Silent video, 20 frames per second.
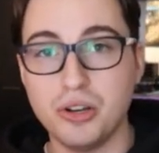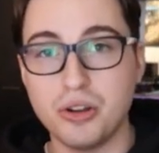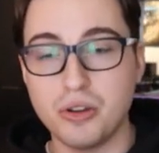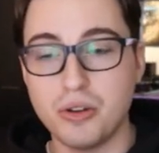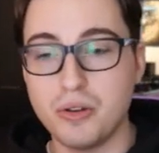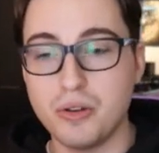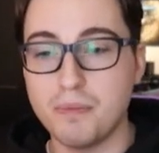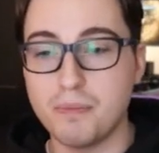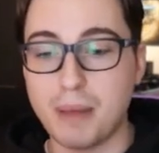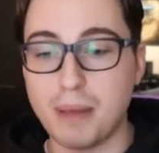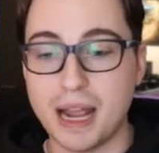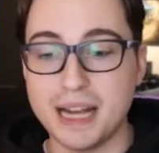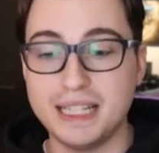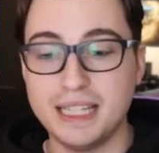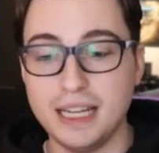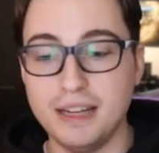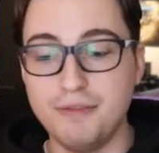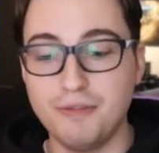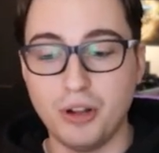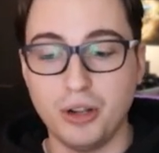You know,
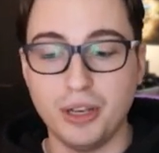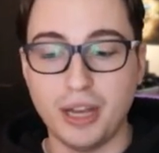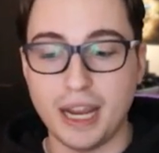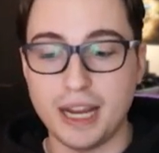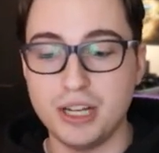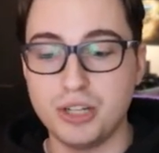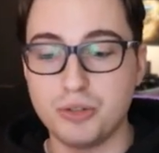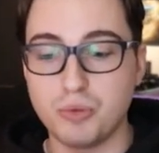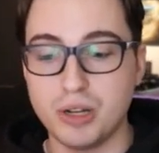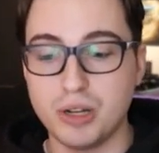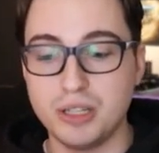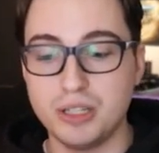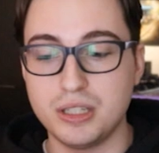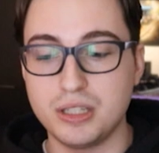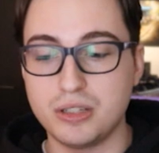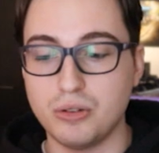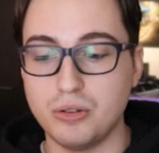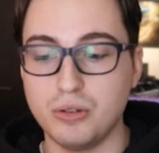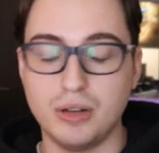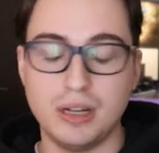by default
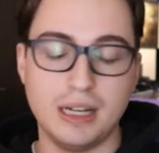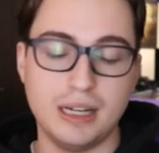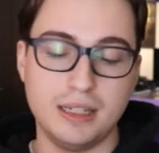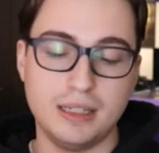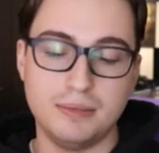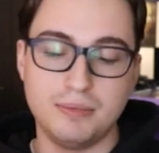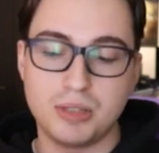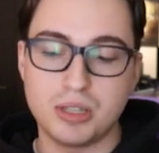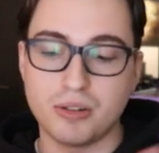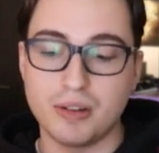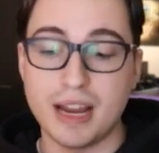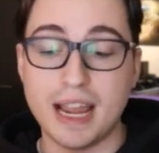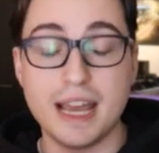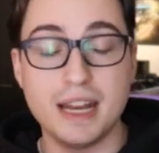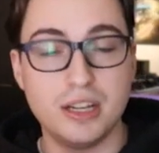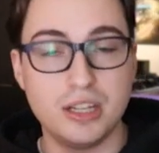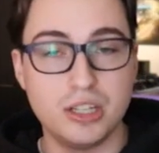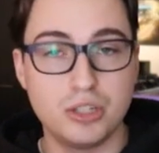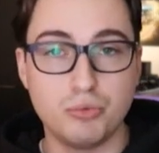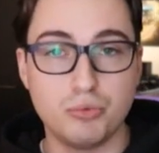H1s or
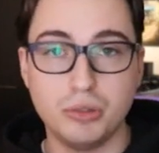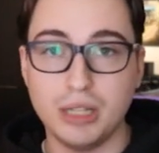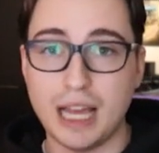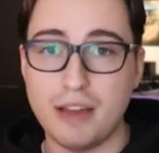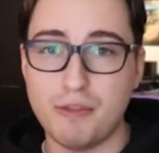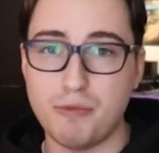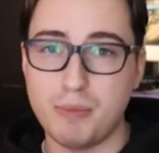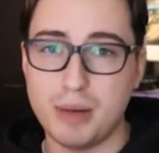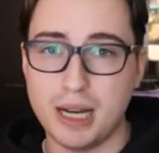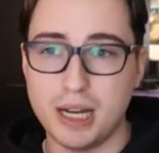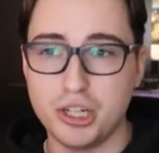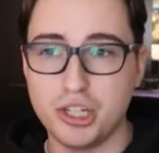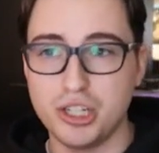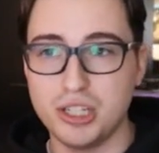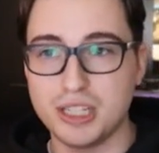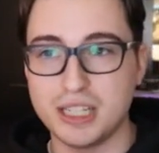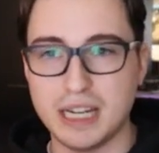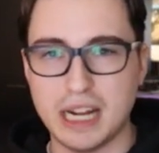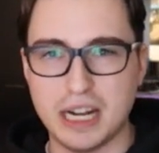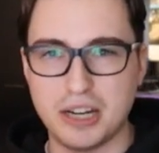headers will have
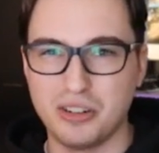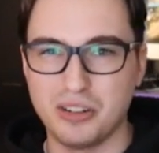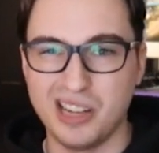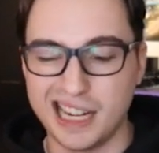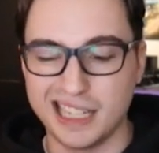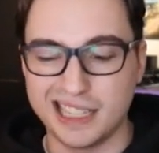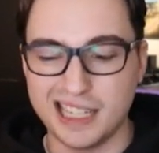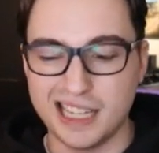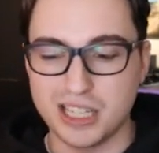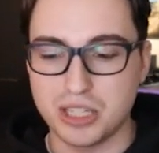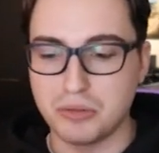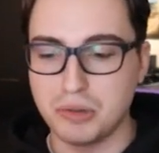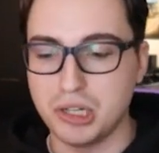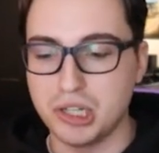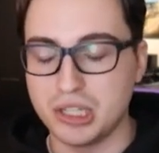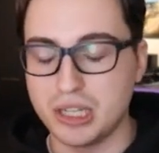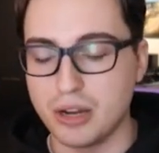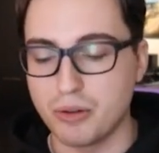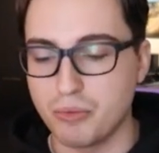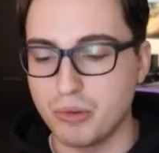margins, and I don't like that,
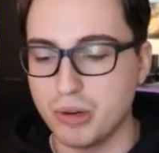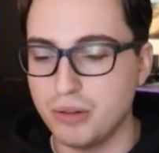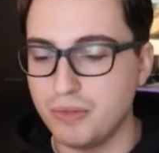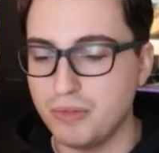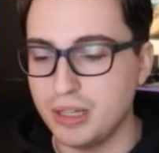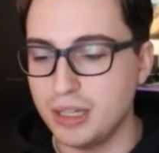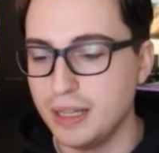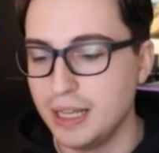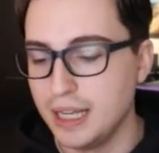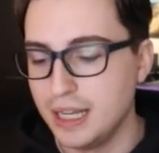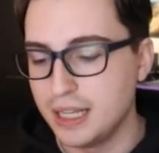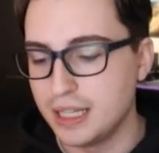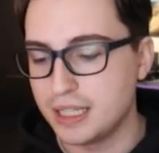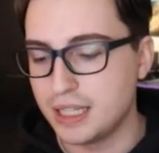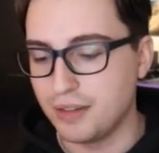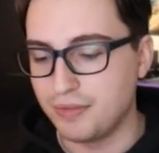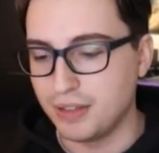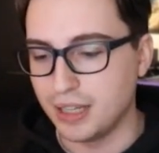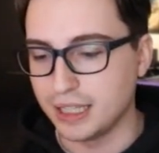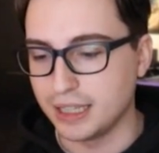so I just get rid of it.
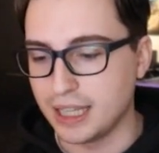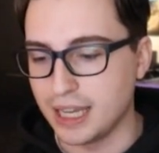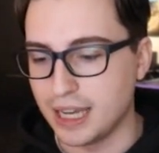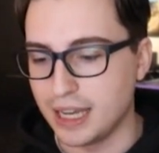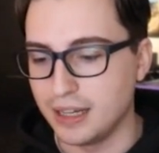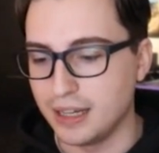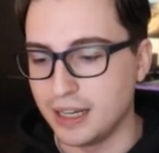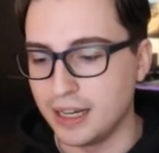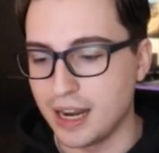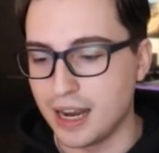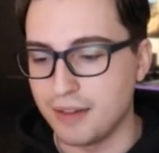Stuff like that.